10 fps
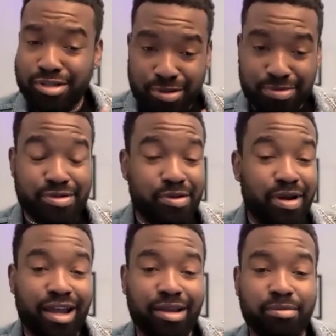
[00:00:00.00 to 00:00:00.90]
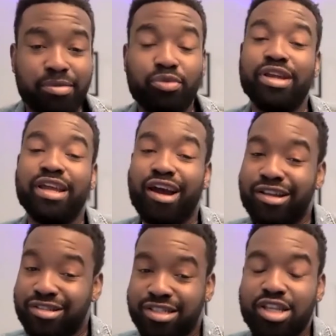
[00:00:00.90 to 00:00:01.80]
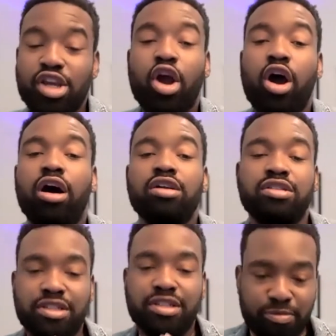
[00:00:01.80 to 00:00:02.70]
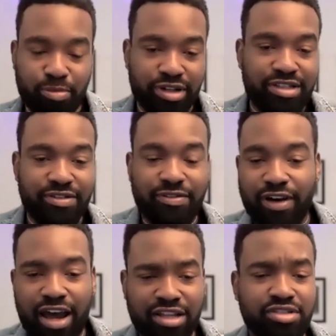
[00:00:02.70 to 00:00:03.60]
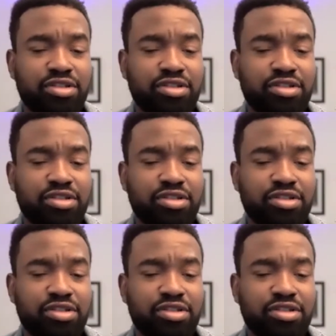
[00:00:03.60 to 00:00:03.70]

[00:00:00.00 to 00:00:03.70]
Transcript: subscribe. We are still on Spotify,